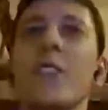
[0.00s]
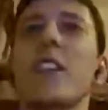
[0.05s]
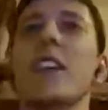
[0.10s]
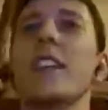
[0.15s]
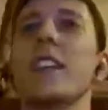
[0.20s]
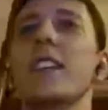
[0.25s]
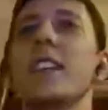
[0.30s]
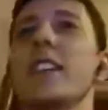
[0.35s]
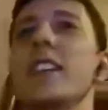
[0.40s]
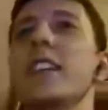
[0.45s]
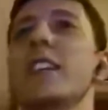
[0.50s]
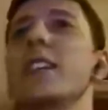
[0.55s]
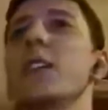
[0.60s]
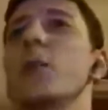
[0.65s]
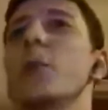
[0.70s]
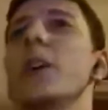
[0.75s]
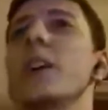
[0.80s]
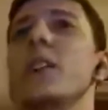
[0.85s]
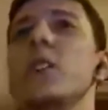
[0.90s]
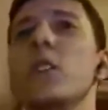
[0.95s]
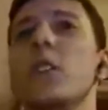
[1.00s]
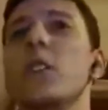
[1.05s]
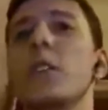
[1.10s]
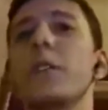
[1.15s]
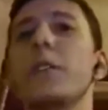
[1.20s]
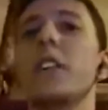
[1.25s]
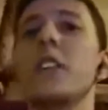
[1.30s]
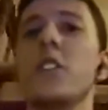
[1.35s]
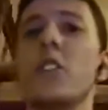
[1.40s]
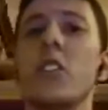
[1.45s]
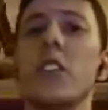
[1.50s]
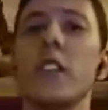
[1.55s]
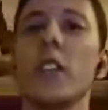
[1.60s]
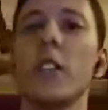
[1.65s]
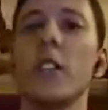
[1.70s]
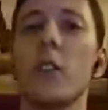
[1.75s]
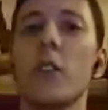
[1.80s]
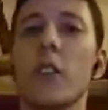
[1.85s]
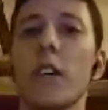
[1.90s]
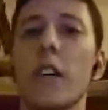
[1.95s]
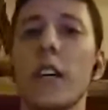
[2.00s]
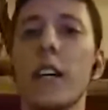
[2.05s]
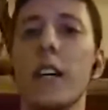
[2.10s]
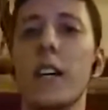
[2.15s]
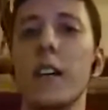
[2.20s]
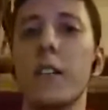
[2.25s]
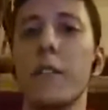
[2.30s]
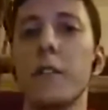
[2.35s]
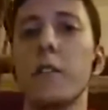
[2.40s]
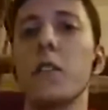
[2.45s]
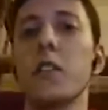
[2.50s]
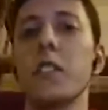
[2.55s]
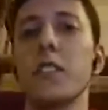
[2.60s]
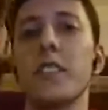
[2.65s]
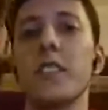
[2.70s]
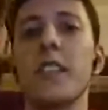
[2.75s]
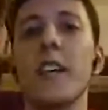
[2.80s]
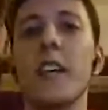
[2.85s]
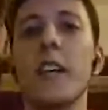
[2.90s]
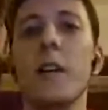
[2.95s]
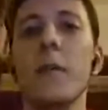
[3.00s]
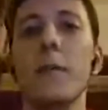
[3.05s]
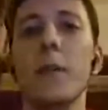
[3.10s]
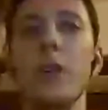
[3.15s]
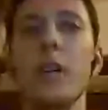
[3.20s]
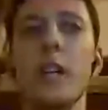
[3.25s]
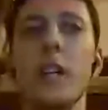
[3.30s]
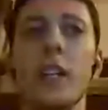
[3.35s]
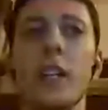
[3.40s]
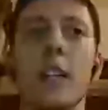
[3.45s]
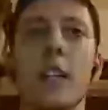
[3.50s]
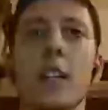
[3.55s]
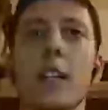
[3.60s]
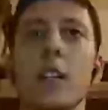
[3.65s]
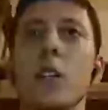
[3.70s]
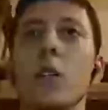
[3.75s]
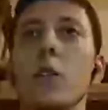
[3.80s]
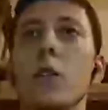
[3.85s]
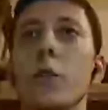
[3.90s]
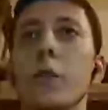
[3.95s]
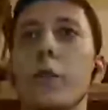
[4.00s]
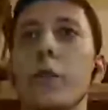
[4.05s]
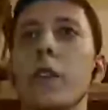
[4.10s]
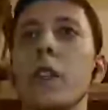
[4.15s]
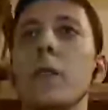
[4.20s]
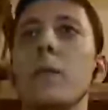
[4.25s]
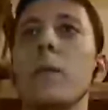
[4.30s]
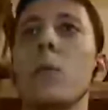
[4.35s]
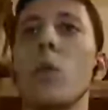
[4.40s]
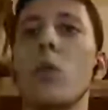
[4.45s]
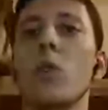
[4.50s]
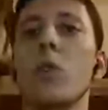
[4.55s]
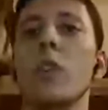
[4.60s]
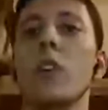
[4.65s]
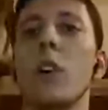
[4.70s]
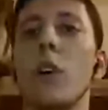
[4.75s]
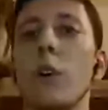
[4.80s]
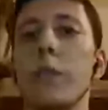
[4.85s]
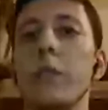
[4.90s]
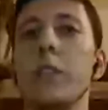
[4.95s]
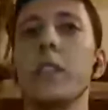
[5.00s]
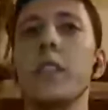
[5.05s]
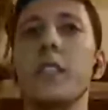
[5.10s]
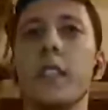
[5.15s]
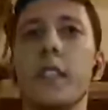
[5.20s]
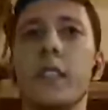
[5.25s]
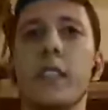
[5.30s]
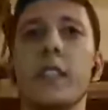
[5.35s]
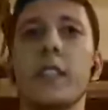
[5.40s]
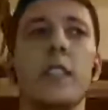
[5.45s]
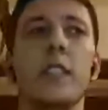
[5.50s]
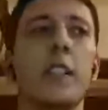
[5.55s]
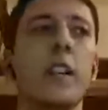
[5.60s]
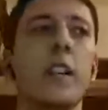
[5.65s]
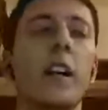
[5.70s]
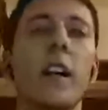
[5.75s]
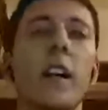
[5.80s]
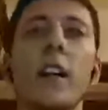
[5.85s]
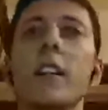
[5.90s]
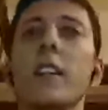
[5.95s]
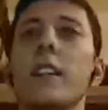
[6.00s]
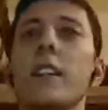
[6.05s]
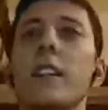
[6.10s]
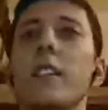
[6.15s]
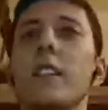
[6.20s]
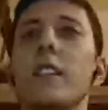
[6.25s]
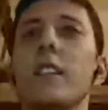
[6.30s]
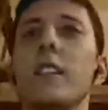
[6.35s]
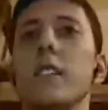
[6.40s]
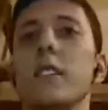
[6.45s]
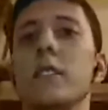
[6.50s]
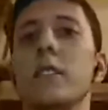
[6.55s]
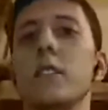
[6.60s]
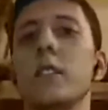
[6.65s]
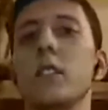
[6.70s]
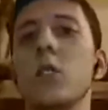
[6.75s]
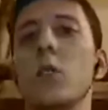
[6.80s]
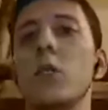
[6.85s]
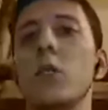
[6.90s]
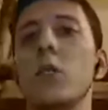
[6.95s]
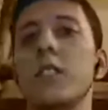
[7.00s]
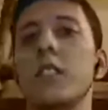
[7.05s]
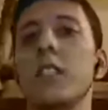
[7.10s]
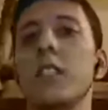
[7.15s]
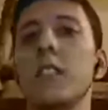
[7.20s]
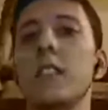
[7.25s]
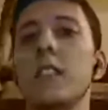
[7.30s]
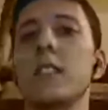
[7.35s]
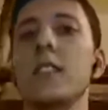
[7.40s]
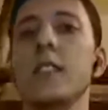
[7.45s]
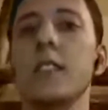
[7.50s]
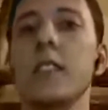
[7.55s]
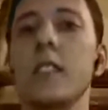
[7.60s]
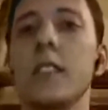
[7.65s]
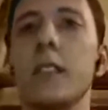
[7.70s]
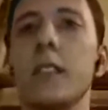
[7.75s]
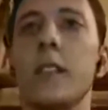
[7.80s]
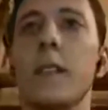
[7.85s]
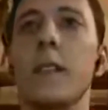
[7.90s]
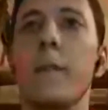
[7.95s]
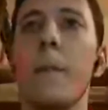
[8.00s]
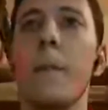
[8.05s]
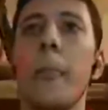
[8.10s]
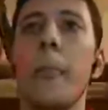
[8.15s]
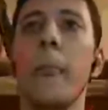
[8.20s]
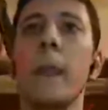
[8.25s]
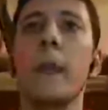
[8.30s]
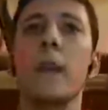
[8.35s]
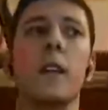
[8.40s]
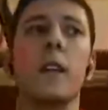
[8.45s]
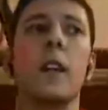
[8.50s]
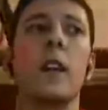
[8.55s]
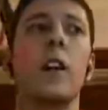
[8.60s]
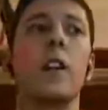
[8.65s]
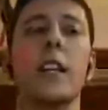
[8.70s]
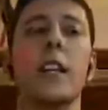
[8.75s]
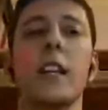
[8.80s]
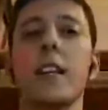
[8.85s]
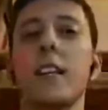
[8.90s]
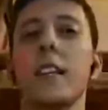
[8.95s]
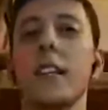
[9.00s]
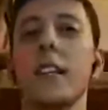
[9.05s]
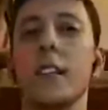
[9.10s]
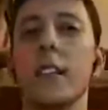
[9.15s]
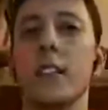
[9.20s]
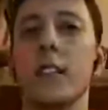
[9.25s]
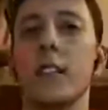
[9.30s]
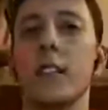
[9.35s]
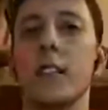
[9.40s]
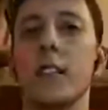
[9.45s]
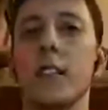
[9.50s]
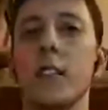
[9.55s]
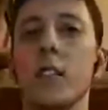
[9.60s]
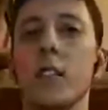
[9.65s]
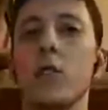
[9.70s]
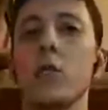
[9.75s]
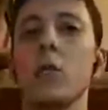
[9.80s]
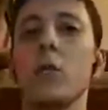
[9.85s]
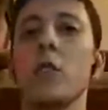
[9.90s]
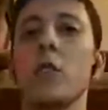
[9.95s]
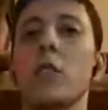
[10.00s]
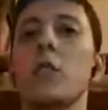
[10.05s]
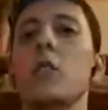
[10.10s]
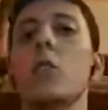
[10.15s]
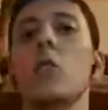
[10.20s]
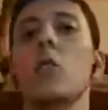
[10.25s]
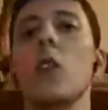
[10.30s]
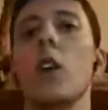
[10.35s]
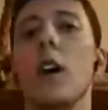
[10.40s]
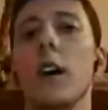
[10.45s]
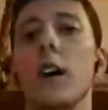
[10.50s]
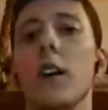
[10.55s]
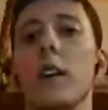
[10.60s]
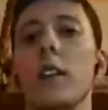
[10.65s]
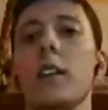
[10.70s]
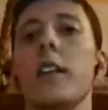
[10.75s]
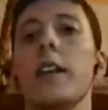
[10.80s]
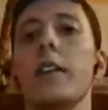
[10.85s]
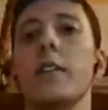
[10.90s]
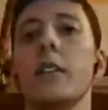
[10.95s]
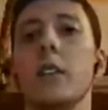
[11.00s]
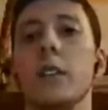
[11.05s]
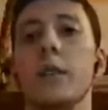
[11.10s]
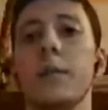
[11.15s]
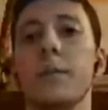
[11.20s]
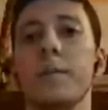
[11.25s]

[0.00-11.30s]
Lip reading: And when you are finishing your first game, you feel more confident, and your skills are getting into new higher level.